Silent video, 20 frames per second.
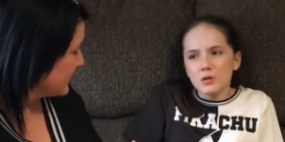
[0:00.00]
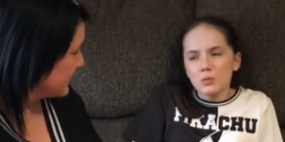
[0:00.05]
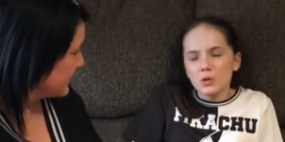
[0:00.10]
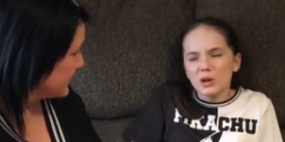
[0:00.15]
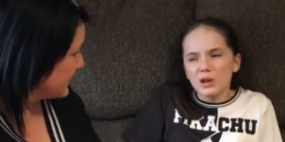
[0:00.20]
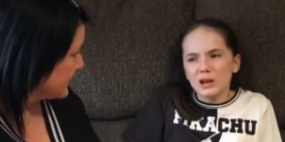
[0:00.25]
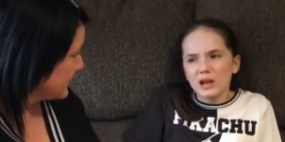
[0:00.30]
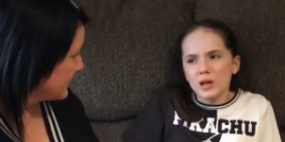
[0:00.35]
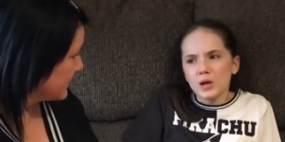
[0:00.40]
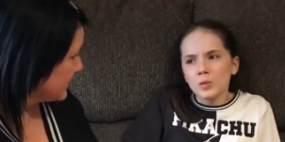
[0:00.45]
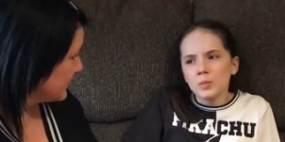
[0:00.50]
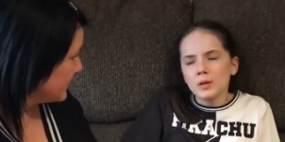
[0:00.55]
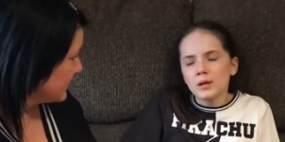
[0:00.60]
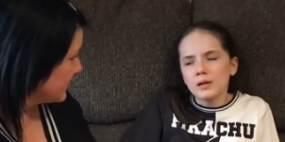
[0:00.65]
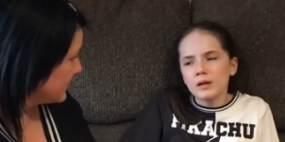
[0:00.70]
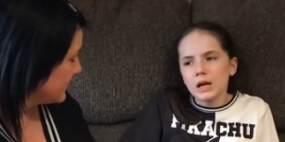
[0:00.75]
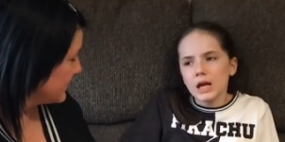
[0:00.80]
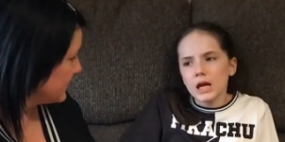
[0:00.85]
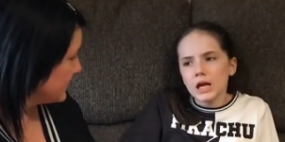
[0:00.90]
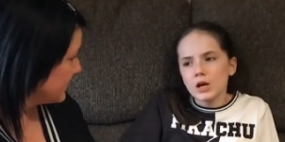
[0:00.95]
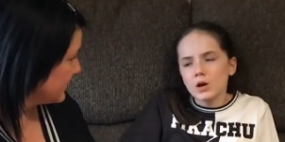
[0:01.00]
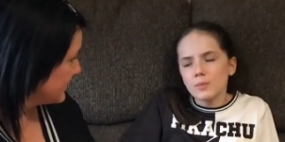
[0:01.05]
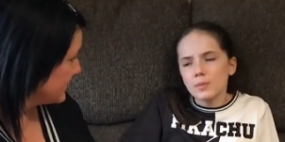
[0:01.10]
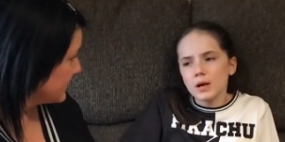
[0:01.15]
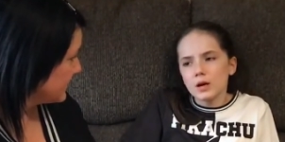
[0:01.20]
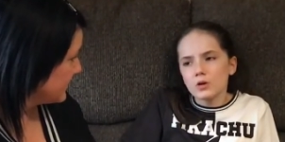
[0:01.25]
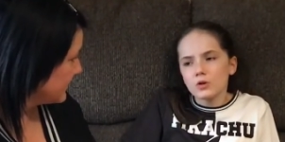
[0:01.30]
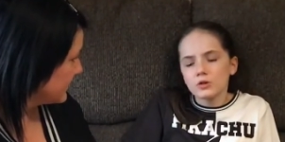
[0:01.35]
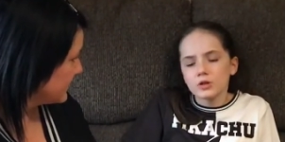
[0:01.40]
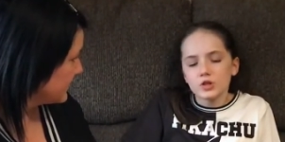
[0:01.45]
Speaker 1: when a little bit of light on
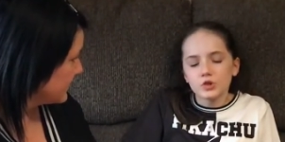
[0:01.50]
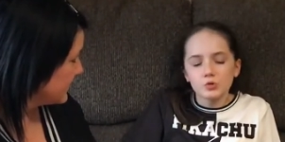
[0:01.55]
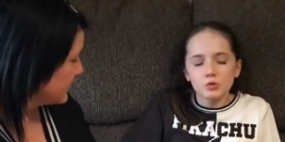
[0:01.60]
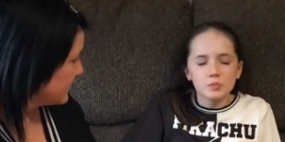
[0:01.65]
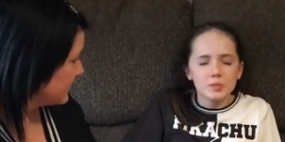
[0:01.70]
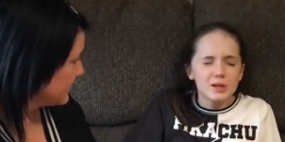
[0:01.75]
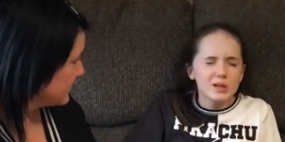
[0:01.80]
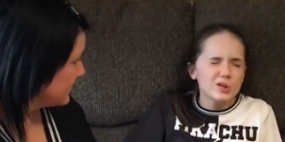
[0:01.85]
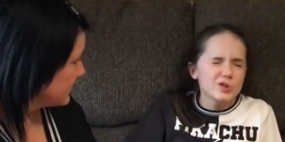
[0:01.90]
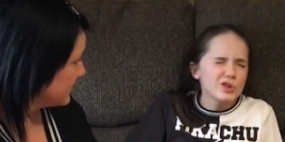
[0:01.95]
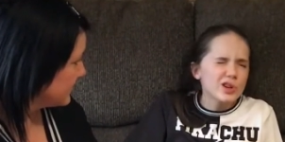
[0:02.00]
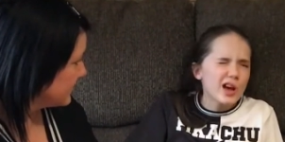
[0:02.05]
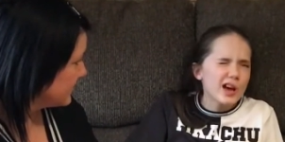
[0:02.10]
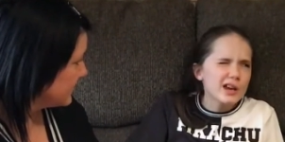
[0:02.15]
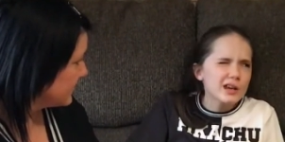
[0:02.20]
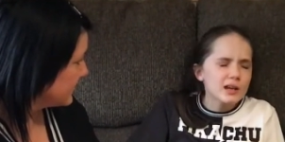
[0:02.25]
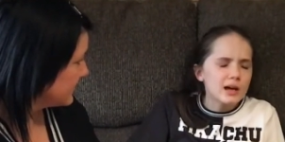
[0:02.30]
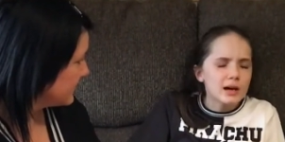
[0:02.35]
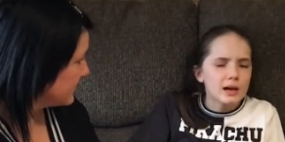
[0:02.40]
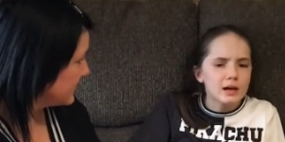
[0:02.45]
my condition was being shined,